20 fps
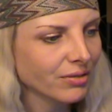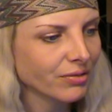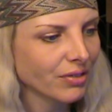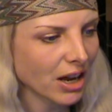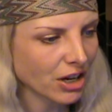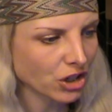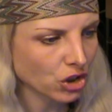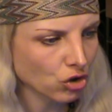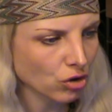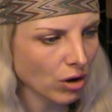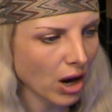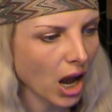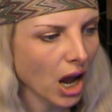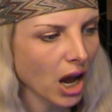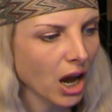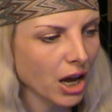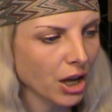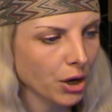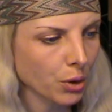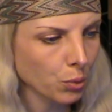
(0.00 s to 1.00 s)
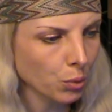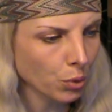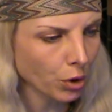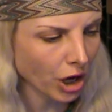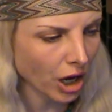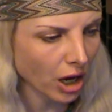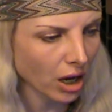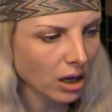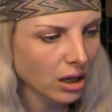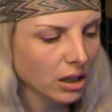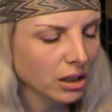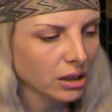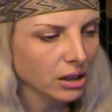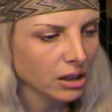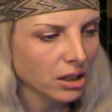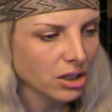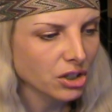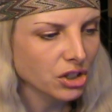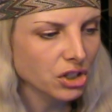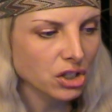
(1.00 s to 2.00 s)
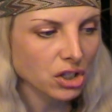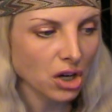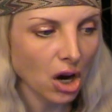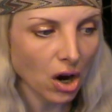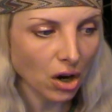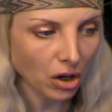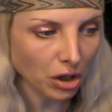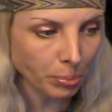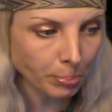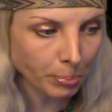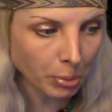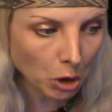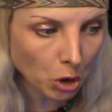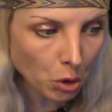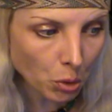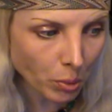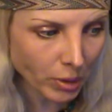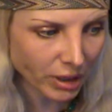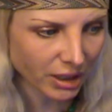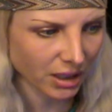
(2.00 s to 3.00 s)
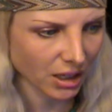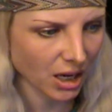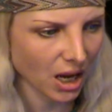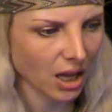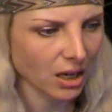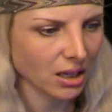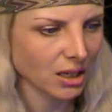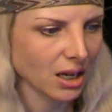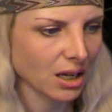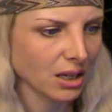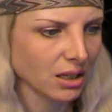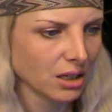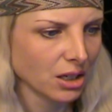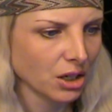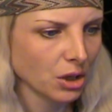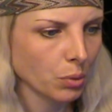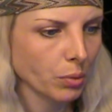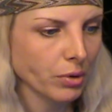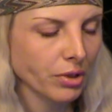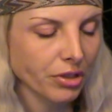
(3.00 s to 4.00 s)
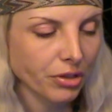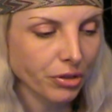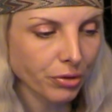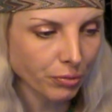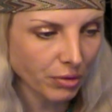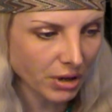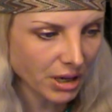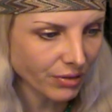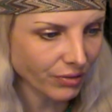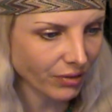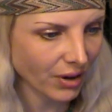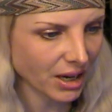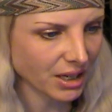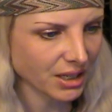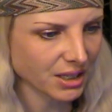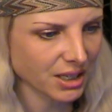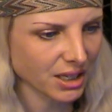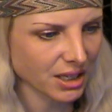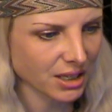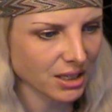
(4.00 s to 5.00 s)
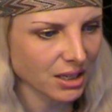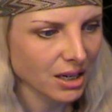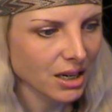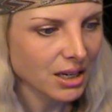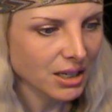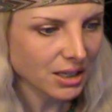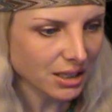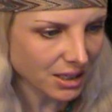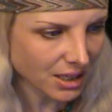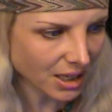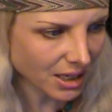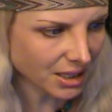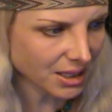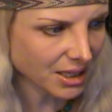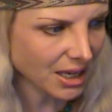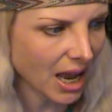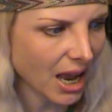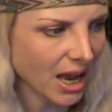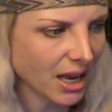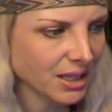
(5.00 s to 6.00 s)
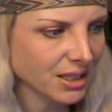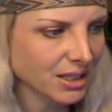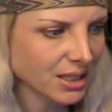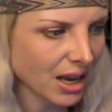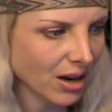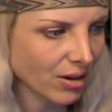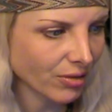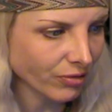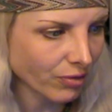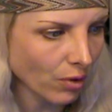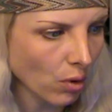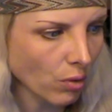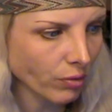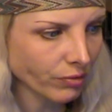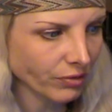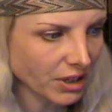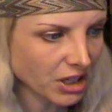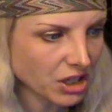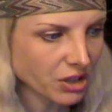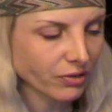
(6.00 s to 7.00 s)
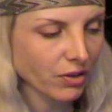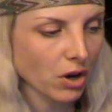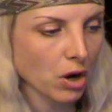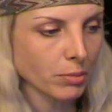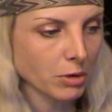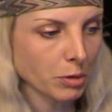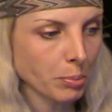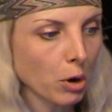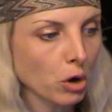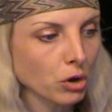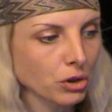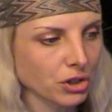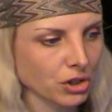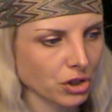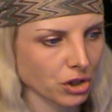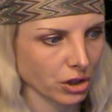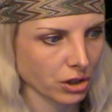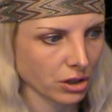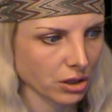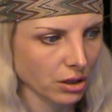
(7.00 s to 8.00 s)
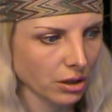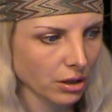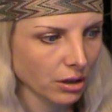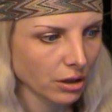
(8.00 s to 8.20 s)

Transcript: Vajra Heruka, dark blue in colour, with 3 faces, 6 hands and 4 feet firmly postured.